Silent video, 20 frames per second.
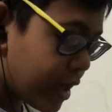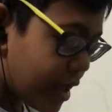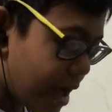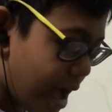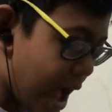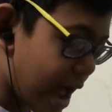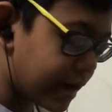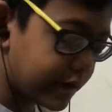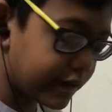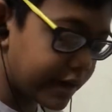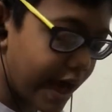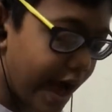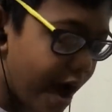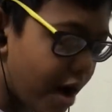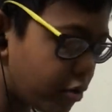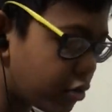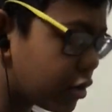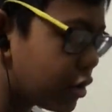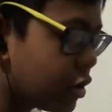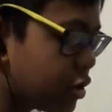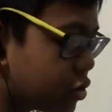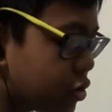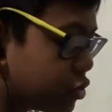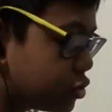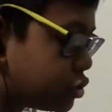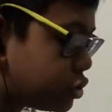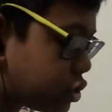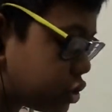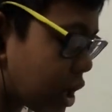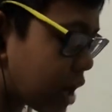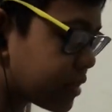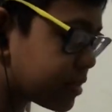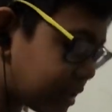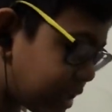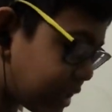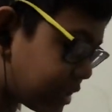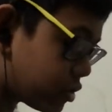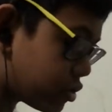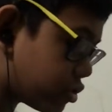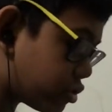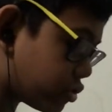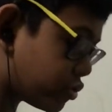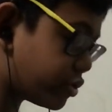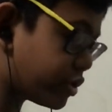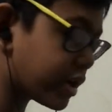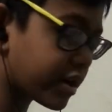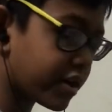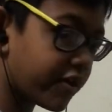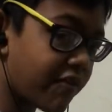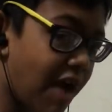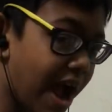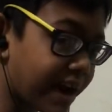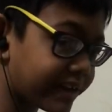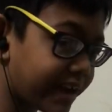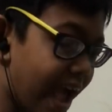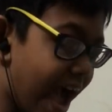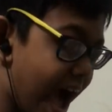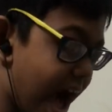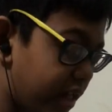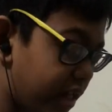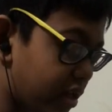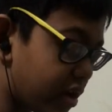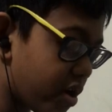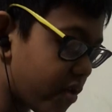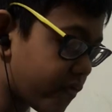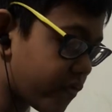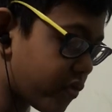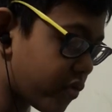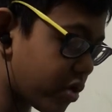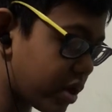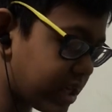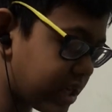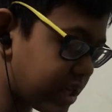And now you just need to do the correct alg. For